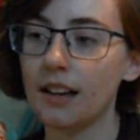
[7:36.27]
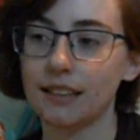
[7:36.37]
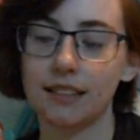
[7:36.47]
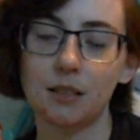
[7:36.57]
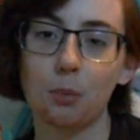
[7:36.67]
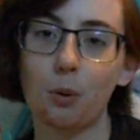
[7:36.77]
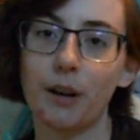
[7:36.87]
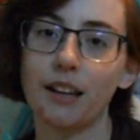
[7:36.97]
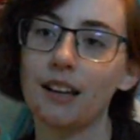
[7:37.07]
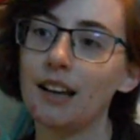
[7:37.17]
At this
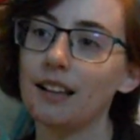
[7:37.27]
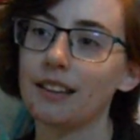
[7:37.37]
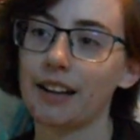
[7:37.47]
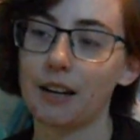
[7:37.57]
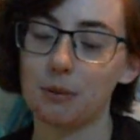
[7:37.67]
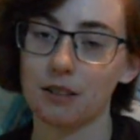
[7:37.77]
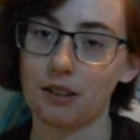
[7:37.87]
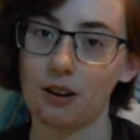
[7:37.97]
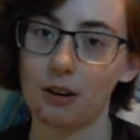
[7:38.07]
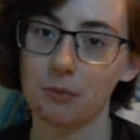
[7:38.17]
point, the Care
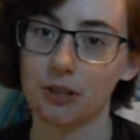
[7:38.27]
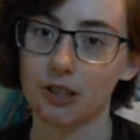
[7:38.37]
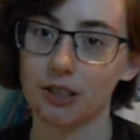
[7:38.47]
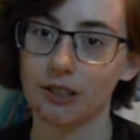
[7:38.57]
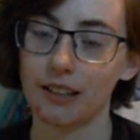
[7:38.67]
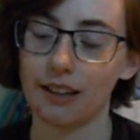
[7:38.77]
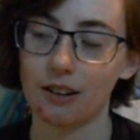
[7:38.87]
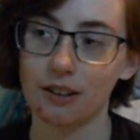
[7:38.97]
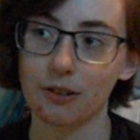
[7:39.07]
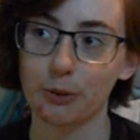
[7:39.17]
Bears are matured, they
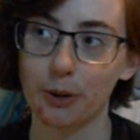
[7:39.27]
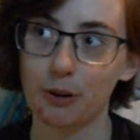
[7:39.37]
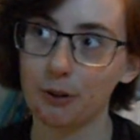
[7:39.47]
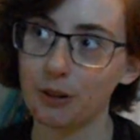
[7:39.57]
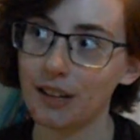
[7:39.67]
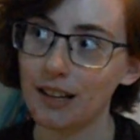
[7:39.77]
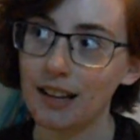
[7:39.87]
are grown,